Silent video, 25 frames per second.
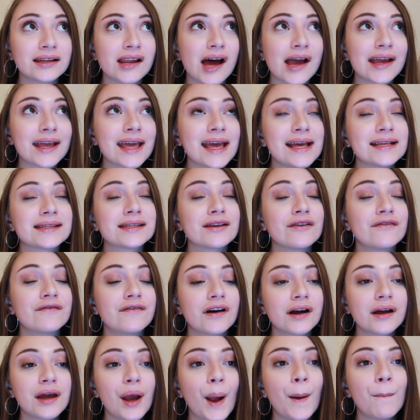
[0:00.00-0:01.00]
Like, it's a
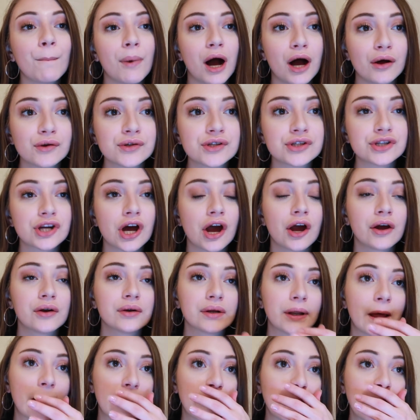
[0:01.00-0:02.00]
fucking
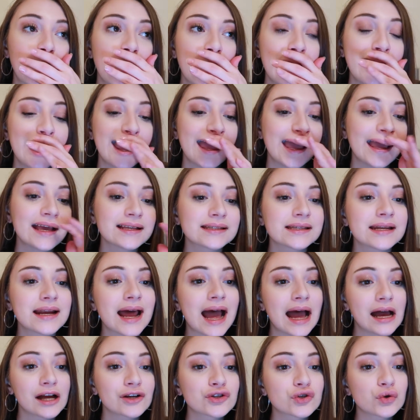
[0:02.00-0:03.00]
milestone. Like, it's an
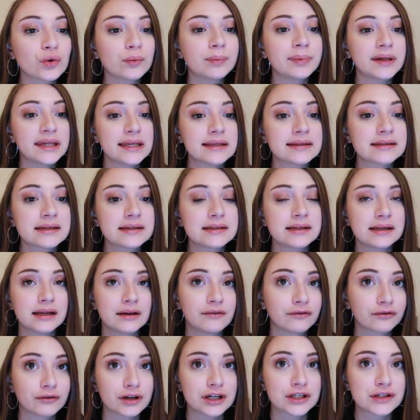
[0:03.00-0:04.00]
actual pizza
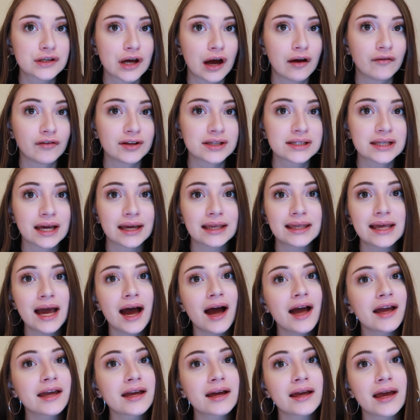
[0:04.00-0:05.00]
delivery service. Like, yeah,
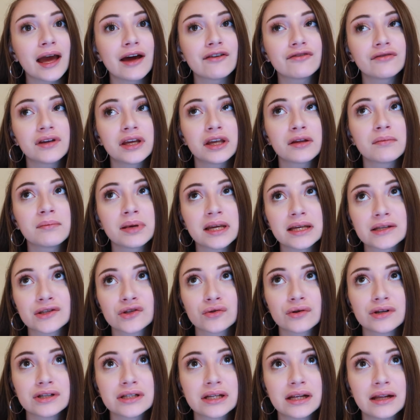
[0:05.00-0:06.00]
I can get a vegan
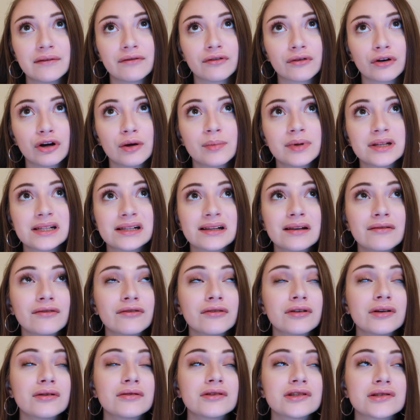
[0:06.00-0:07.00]
pizza on delivery, but
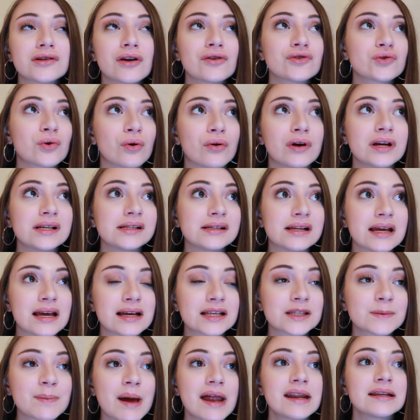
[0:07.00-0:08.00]
delivery is notoriously
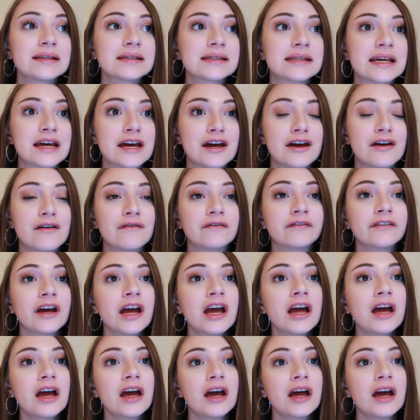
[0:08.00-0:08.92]
expensive.